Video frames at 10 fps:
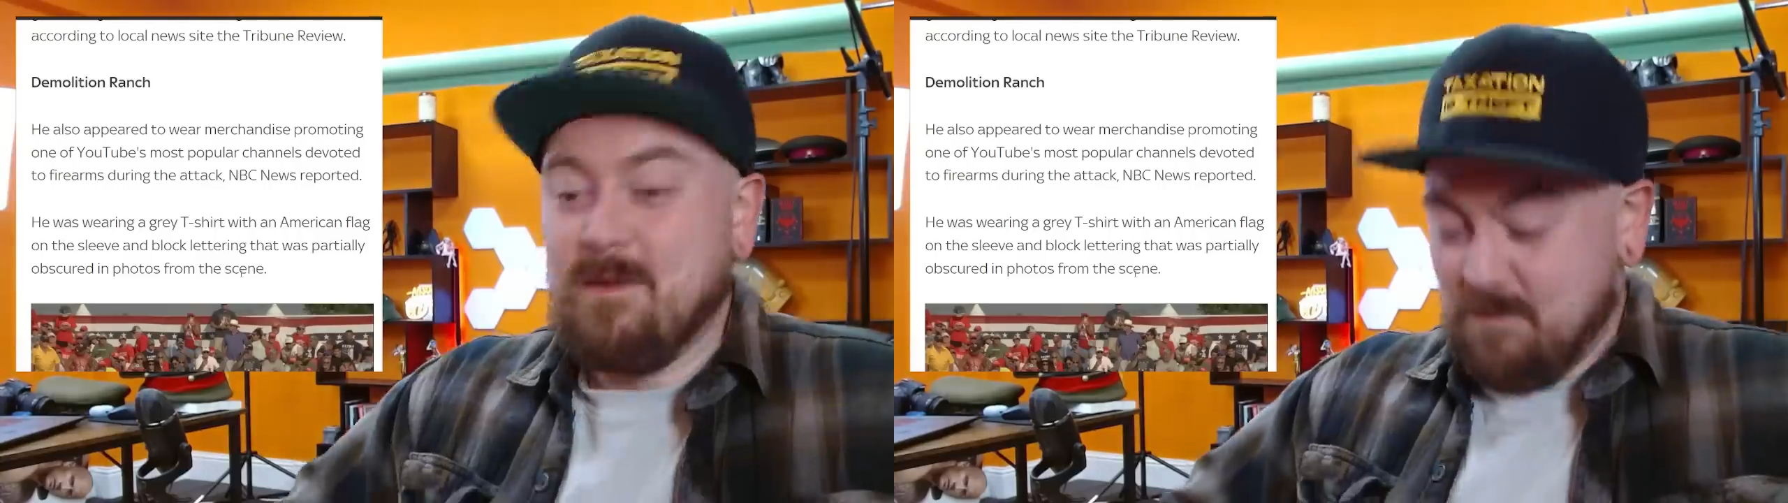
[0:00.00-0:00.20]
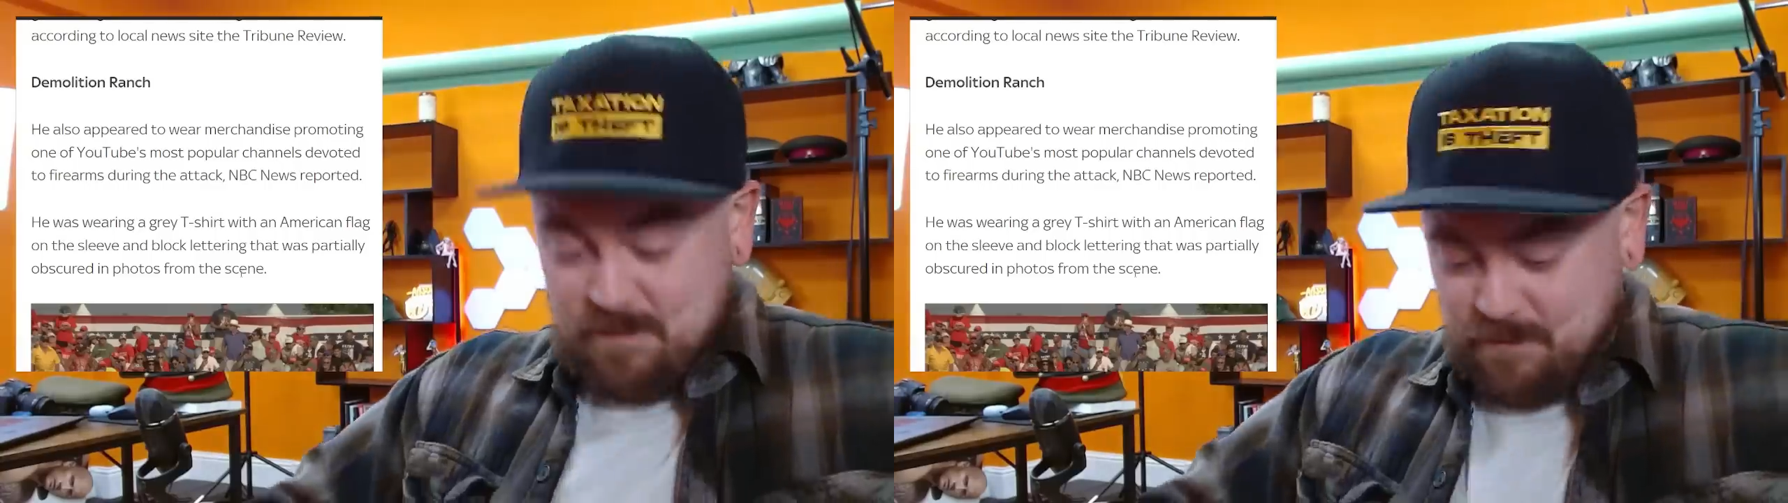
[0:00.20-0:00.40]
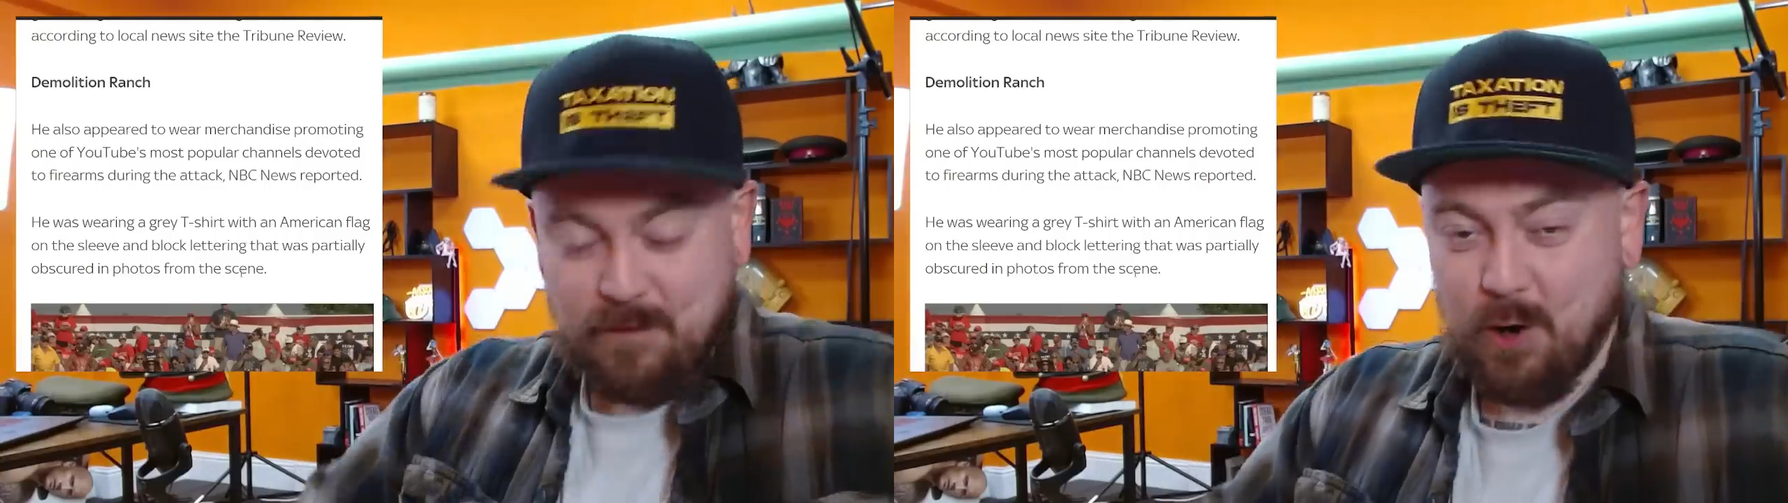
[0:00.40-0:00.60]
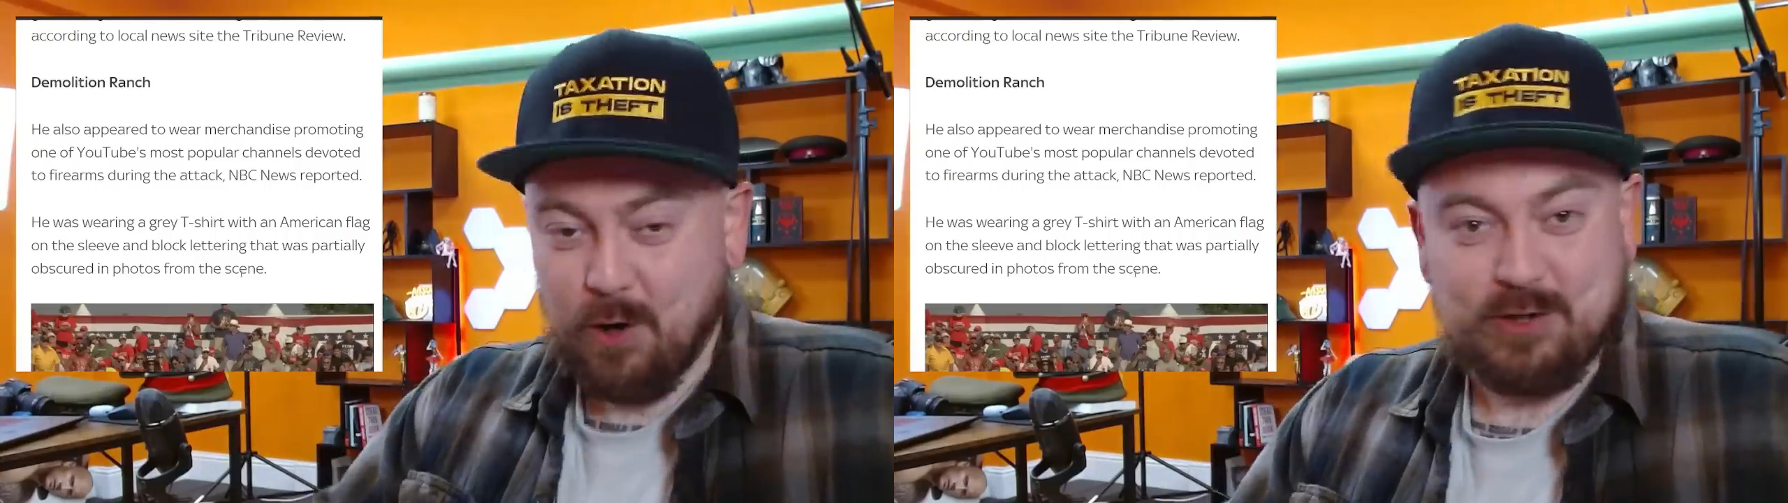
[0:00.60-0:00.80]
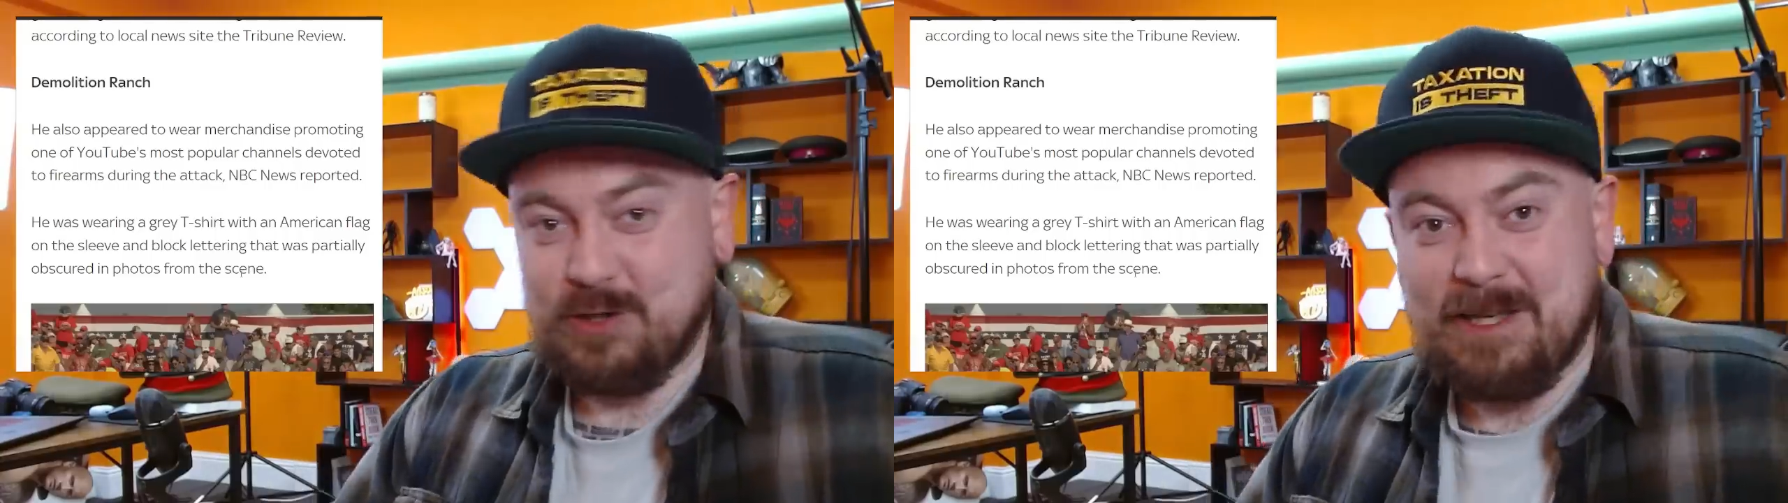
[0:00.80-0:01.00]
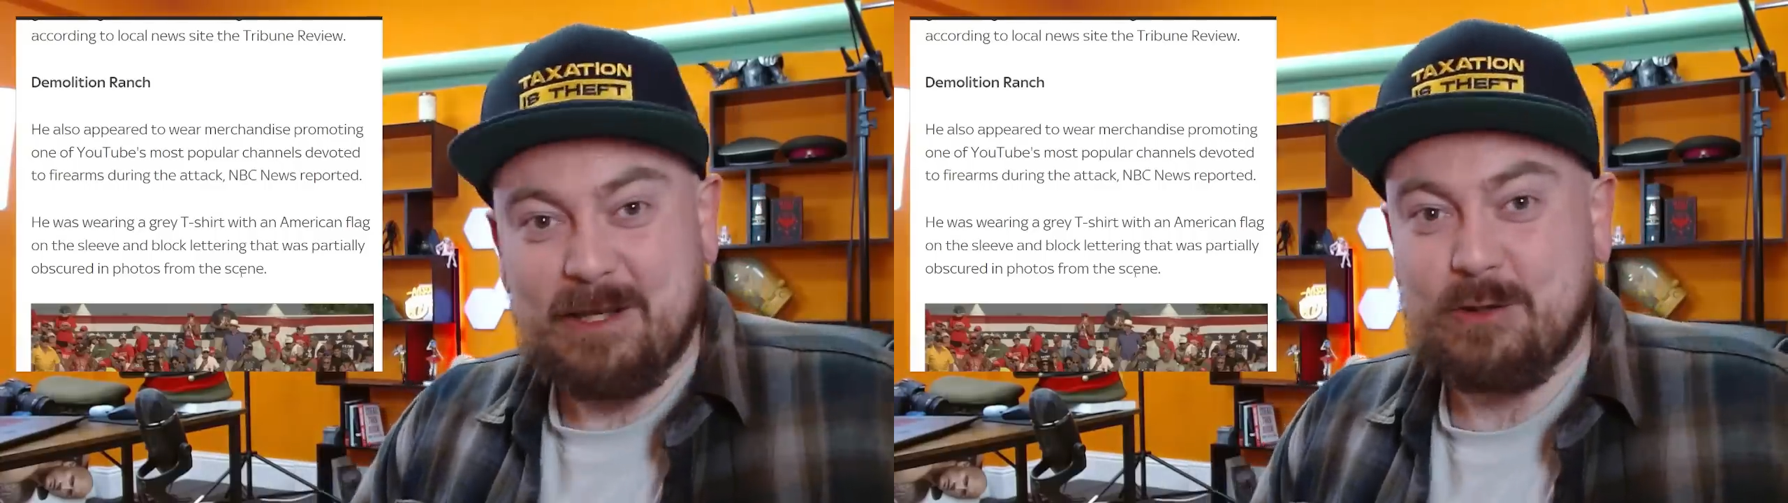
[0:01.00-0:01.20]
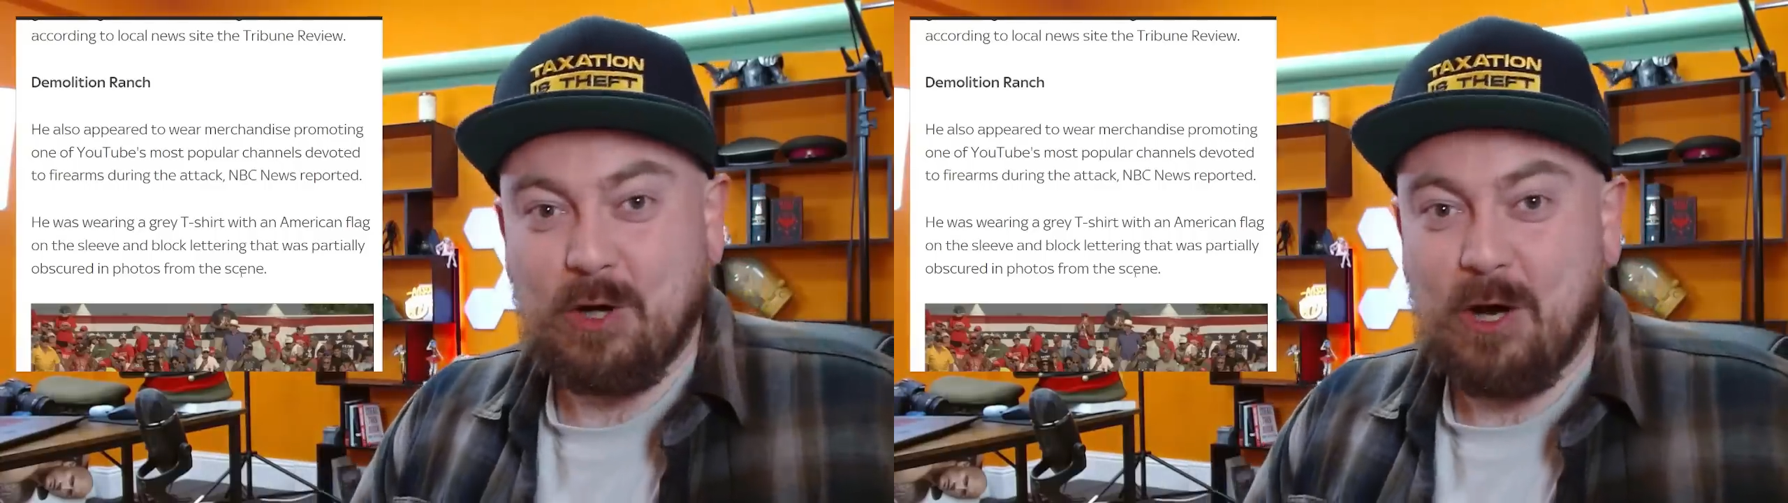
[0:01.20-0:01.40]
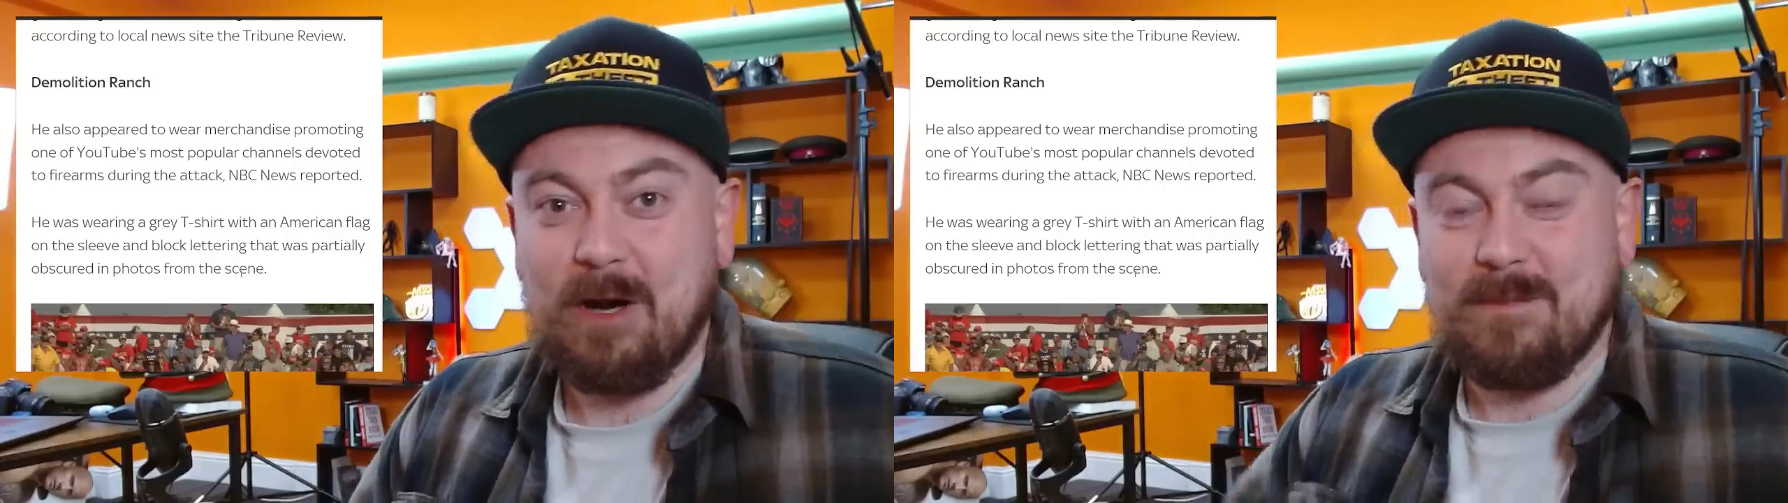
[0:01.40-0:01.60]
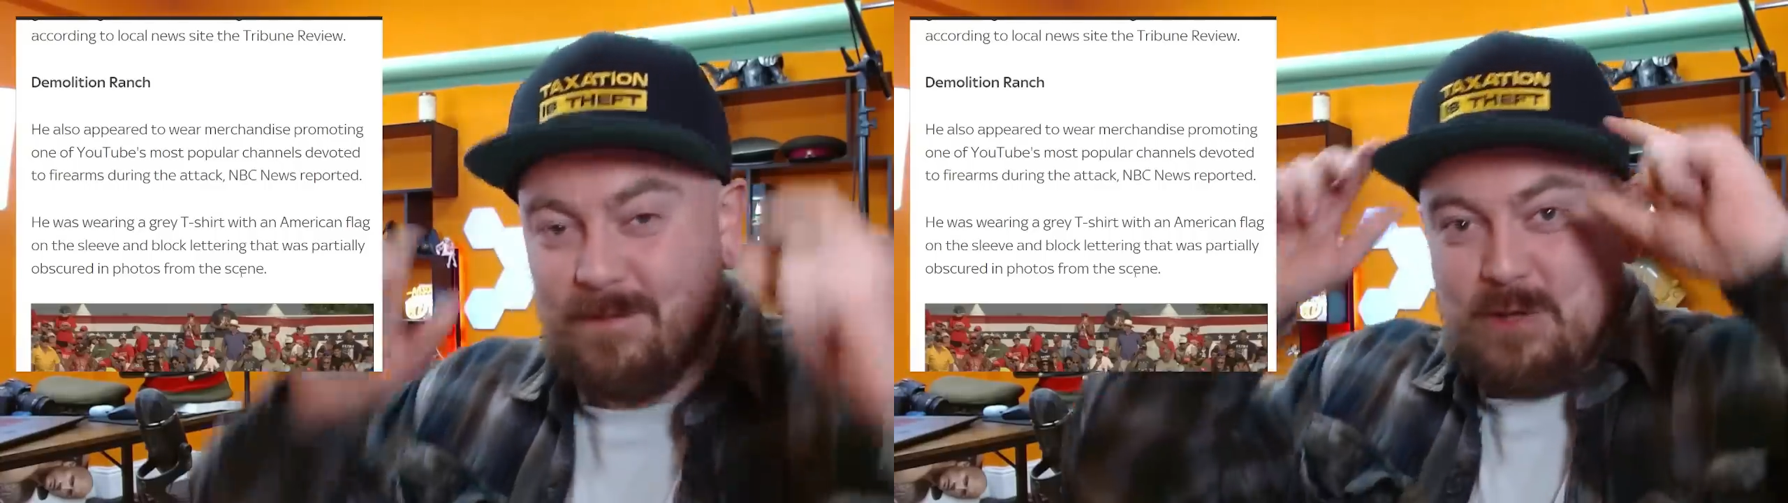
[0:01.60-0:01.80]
Vosh t-shirt,